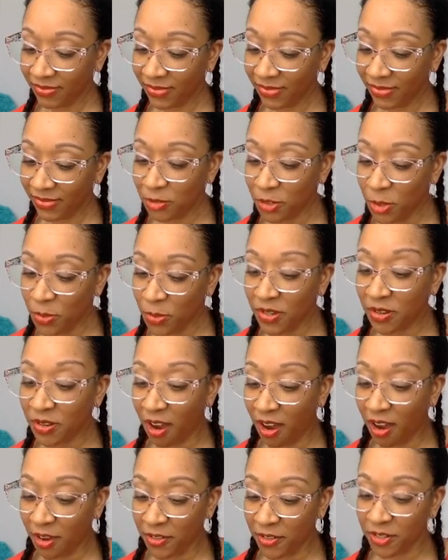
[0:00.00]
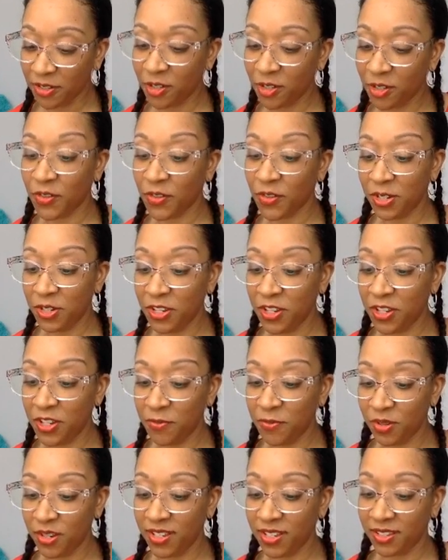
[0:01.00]
troops and officers from the chief
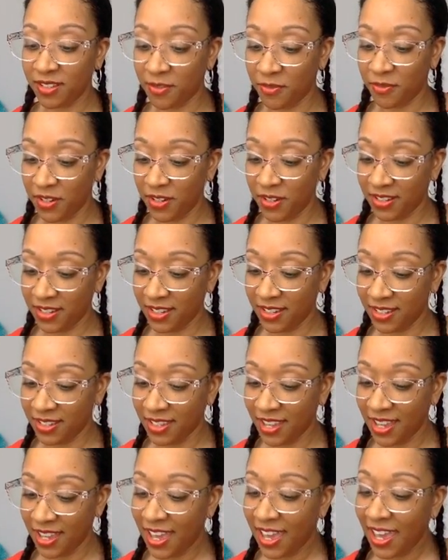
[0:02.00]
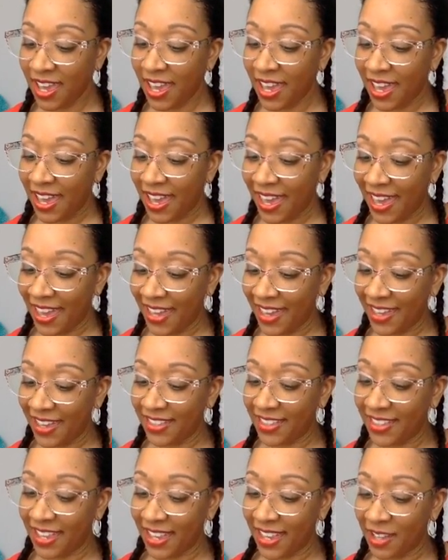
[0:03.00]
priests and the Pharisees. And
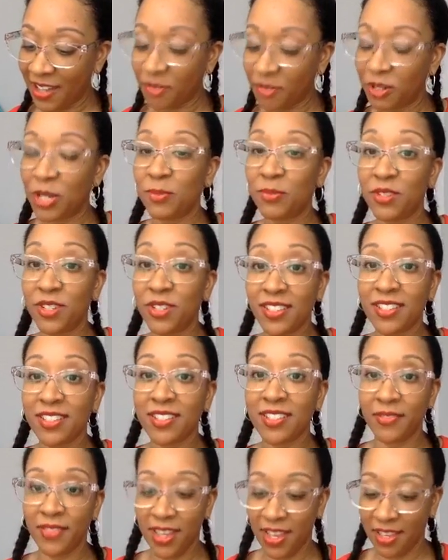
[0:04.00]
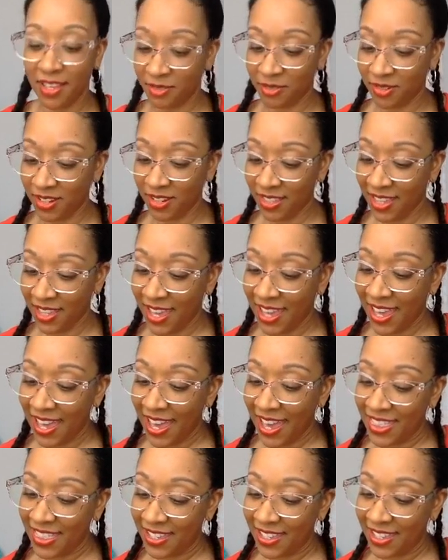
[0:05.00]
they answer him, Jesus of Nazareth.
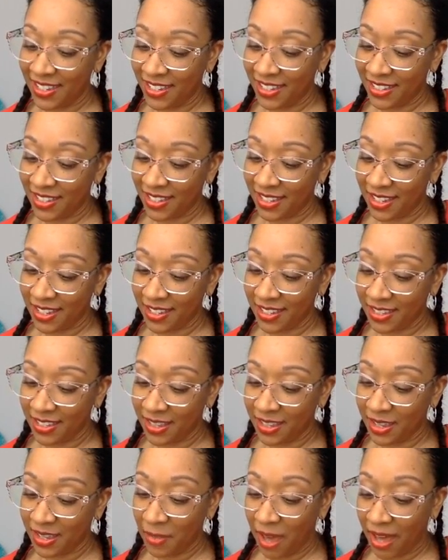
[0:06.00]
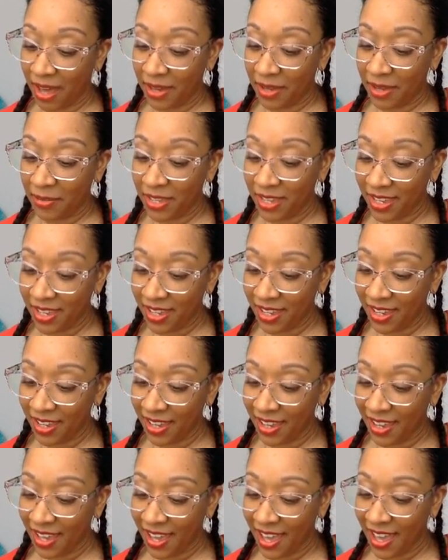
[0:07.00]
And then he says to them, I am he.
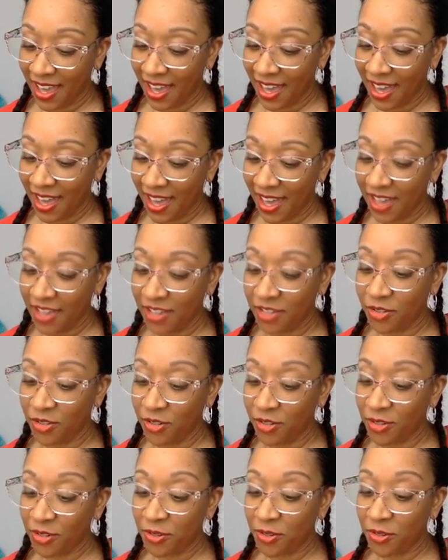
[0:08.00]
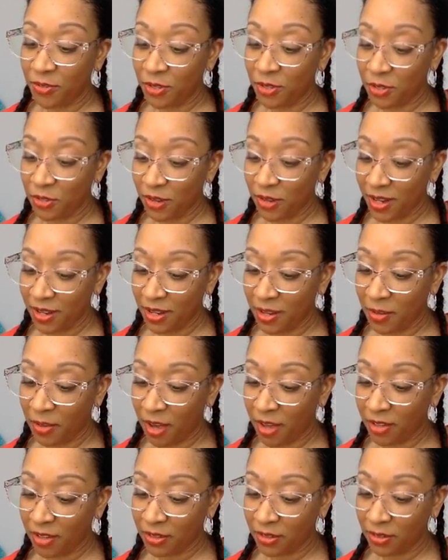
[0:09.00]
And Judas, who betrayed him,
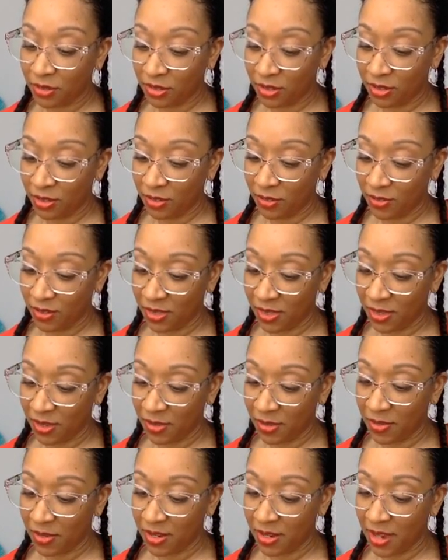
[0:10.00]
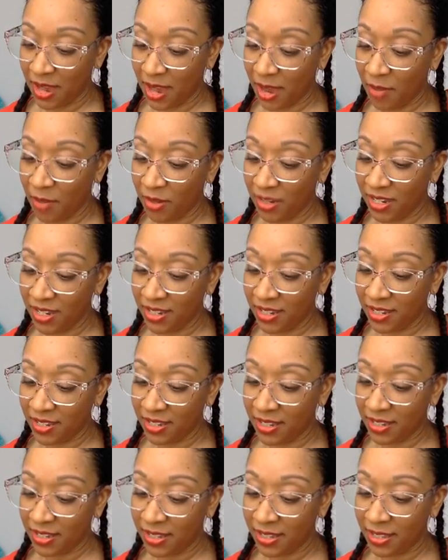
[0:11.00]
also stood with them. Now when he
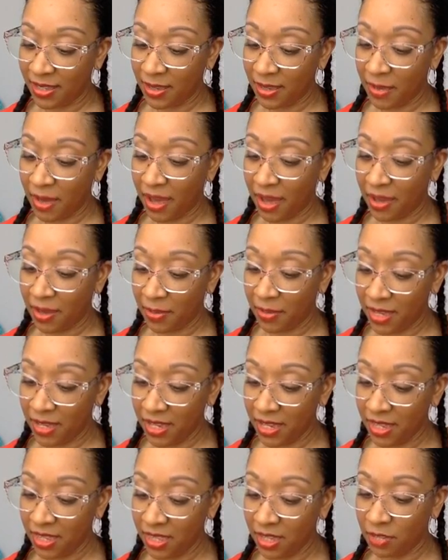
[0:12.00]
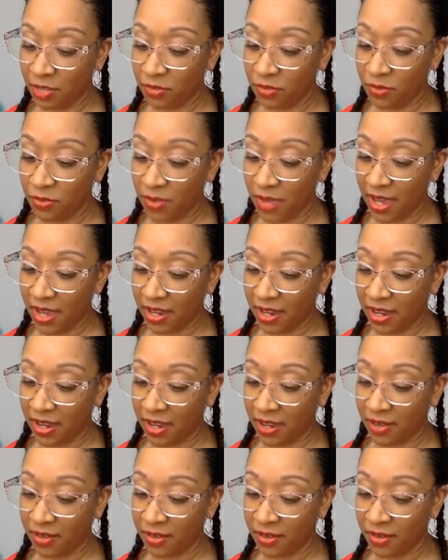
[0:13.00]
said to them, I am he, they drew back
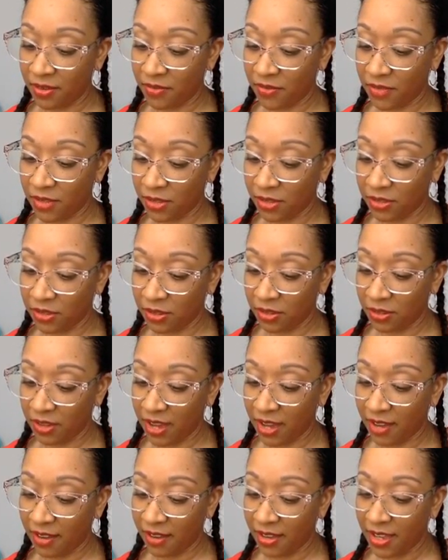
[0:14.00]
and fell to the ground.